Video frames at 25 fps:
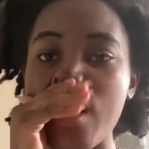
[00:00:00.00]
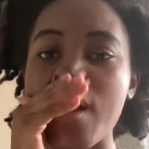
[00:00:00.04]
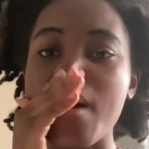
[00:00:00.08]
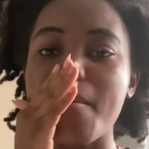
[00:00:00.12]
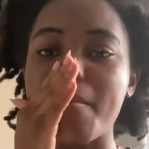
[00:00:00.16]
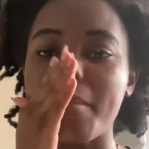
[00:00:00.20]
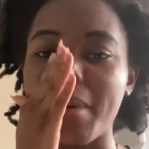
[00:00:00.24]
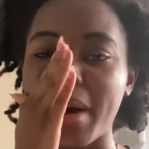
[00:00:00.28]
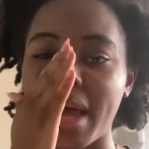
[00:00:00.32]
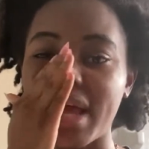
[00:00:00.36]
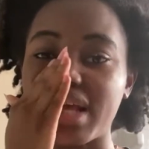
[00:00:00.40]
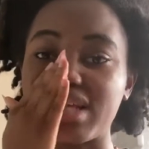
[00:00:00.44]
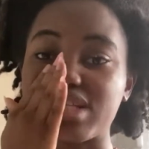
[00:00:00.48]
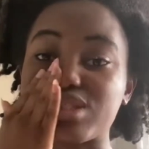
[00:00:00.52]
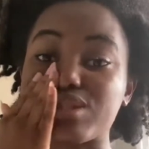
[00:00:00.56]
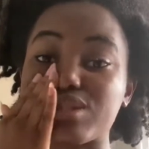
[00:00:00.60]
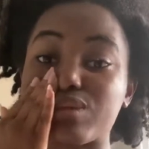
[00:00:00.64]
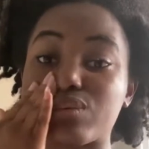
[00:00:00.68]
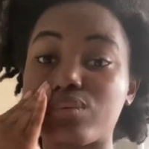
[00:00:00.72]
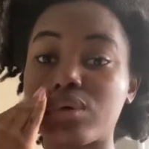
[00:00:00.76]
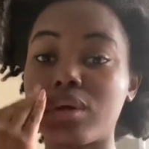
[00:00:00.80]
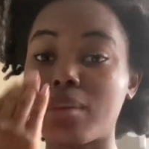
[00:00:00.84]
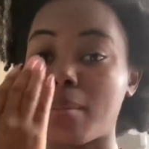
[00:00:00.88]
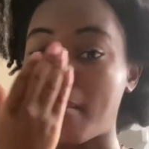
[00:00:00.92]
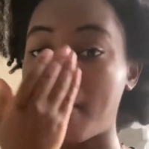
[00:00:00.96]
But it's
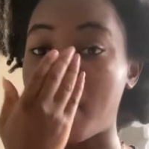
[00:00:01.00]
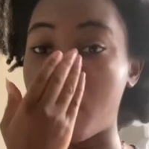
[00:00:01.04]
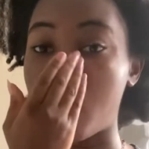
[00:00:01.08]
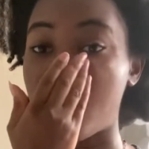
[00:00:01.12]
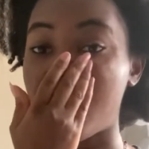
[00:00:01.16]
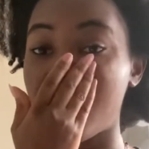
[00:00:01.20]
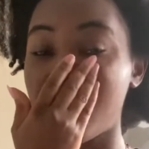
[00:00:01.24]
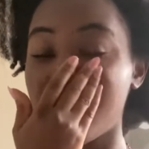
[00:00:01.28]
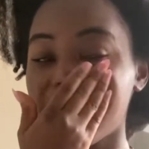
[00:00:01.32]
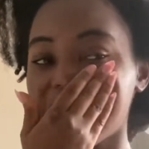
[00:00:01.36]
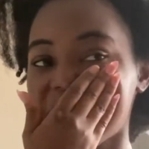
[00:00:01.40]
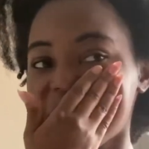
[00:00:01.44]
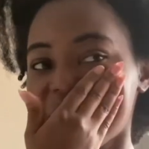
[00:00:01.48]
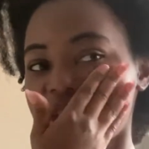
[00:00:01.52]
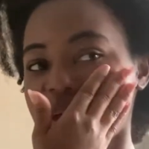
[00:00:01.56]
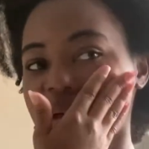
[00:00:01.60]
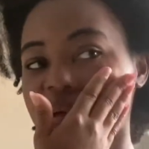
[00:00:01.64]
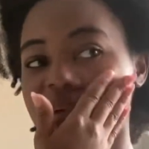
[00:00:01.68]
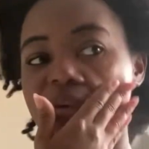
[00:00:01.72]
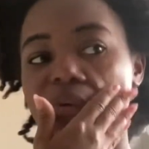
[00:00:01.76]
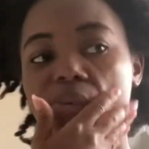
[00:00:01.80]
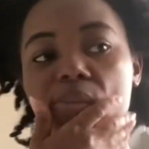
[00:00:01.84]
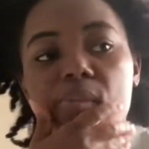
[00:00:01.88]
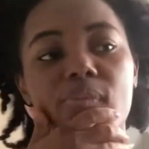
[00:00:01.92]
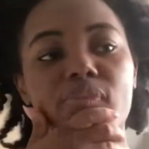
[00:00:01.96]
remote.
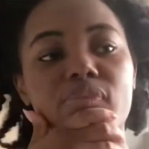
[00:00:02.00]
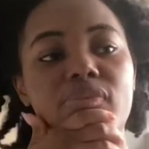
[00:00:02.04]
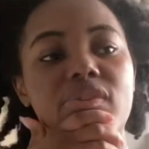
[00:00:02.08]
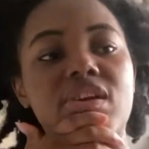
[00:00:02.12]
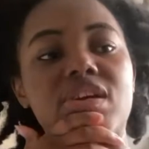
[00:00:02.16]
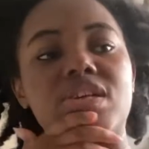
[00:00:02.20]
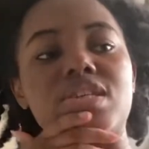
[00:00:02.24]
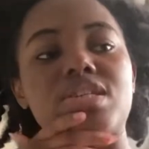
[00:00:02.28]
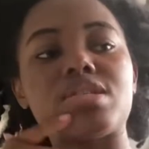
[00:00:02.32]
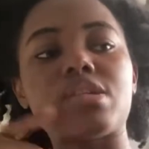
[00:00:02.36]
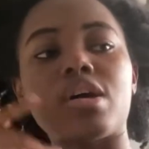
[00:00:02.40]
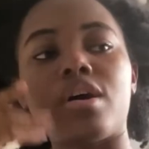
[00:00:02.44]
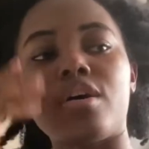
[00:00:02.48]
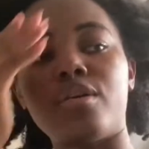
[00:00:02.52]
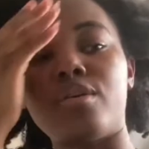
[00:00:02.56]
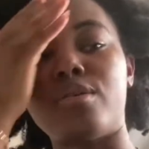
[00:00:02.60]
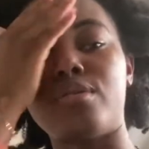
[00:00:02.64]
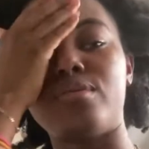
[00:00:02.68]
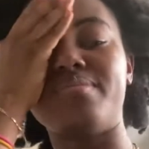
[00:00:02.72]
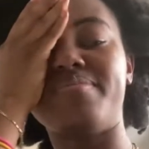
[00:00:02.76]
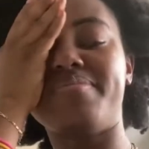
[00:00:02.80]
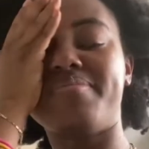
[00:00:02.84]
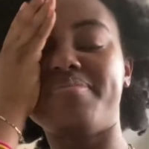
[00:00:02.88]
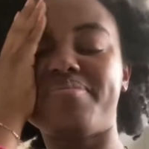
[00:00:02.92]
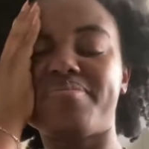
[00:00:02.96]

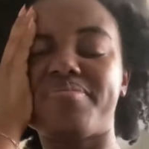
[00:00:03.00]
So